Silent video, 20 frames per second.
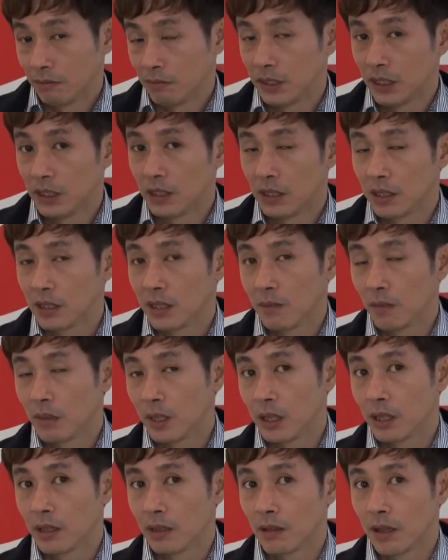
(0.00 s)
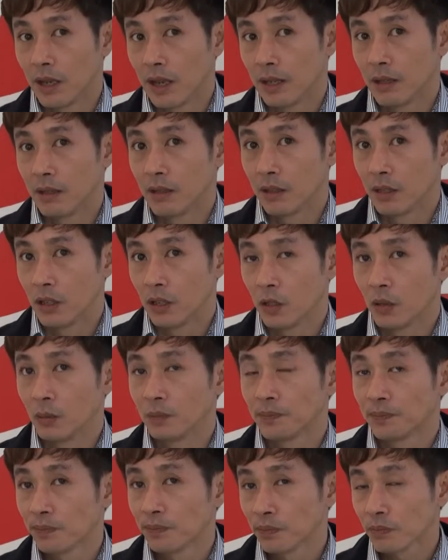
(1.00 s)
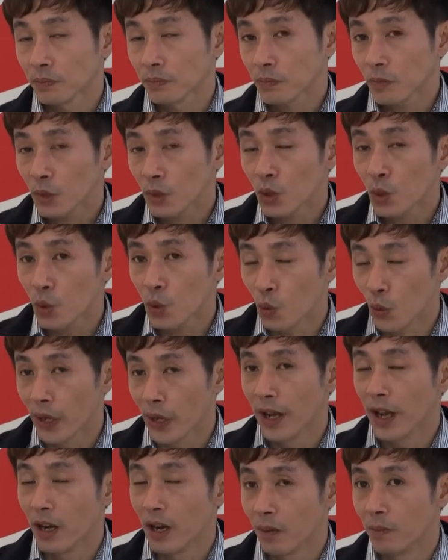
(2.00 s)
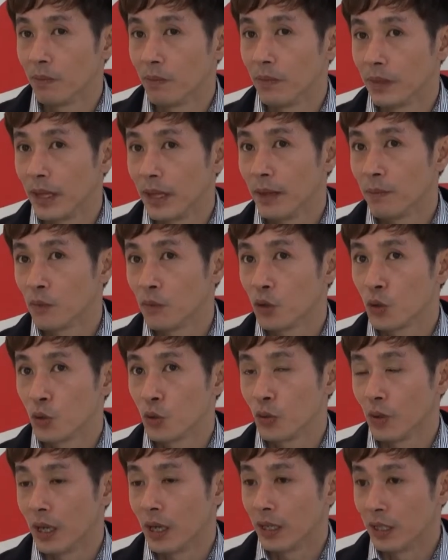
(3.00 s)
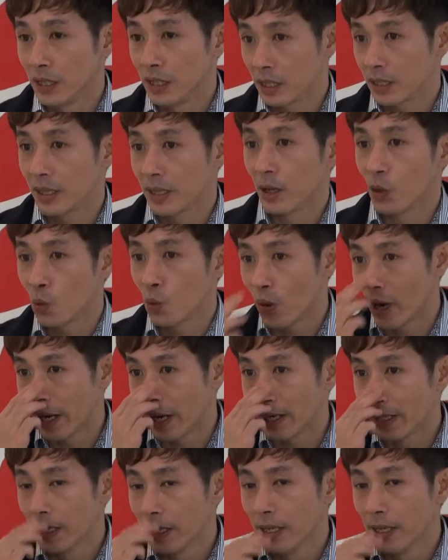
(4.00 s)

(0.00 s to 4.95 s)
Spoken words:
This is something that would help them to understand why